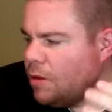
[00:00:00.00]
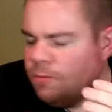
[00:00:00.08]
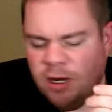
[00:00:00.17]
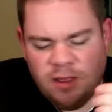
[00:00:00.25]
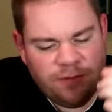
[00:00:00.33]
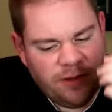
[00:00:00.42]

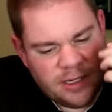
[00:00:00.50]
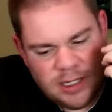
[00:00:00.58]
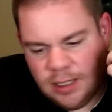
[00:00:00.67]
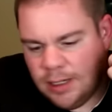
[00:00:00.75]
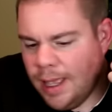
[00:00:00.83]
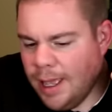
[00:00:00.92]
Right at the front of the
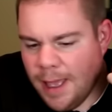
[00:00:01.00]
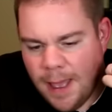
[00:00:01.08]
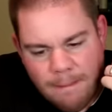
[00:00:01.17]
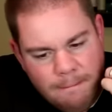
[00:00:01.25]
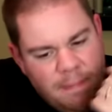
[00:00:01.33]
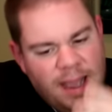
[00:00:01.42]
tongue.
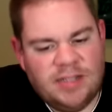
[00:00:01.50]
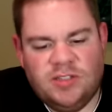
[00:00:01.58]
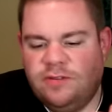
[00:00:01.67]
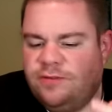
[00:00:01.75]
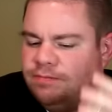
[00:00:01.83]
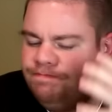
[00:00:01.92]

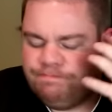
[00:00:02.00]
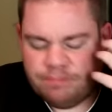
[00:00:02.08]
Massive,